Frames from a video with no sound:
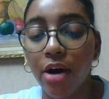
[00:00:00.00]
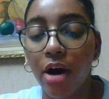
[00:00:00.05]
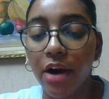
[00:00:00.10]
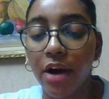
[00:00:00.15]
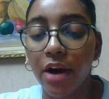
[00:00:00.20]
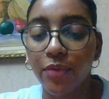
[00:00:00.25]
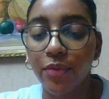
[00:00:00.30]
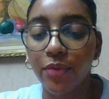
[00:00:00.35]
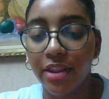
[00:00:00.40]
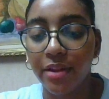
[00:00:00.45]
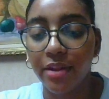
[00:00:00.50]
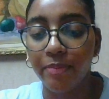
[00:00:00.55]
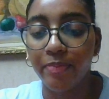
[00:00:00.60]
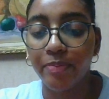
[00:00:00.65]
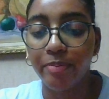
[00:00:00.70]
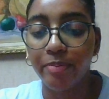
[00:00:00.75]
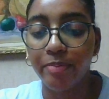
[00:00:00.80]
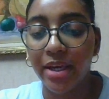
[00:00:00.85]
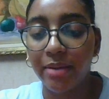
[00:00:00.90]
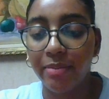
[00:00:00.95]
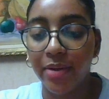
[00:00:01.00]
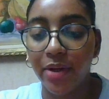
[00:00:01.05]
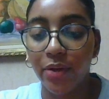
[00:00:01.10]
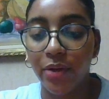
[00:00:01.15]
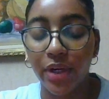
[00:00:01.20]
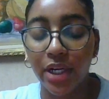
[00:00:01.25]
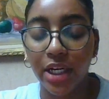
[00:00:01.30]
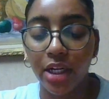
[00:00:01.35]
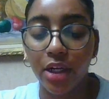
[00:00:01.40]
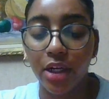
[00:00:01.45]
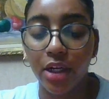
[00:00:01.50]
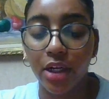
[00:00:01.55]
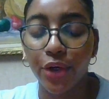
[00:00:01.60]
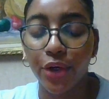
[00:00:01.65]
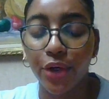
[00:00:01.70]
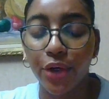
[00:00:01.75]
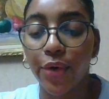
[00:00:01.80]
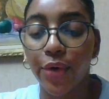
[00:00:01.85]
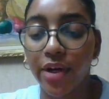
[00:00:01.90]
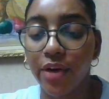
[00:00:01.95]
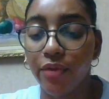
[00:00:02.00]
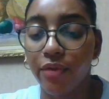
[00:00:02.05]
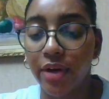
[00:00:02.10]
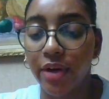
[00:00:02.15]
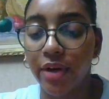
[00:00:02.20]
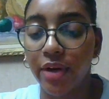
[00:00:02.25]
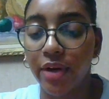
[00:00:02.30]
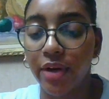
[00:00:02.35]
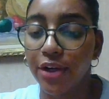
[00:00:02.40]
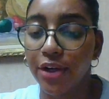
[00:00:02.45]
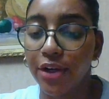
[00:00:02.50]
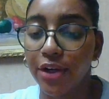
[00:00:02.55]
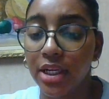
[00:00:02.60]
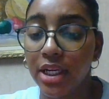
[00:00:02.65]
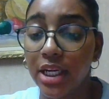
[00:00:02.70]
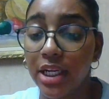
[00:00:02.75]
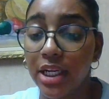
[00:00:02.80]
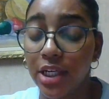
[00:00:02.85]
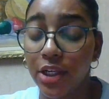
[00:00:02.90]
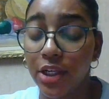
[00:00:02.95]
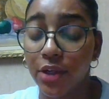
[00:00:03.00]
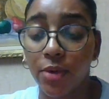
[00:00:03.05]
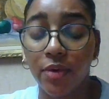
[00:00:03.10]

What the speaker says: heart rhythm may be regular or irregular. In an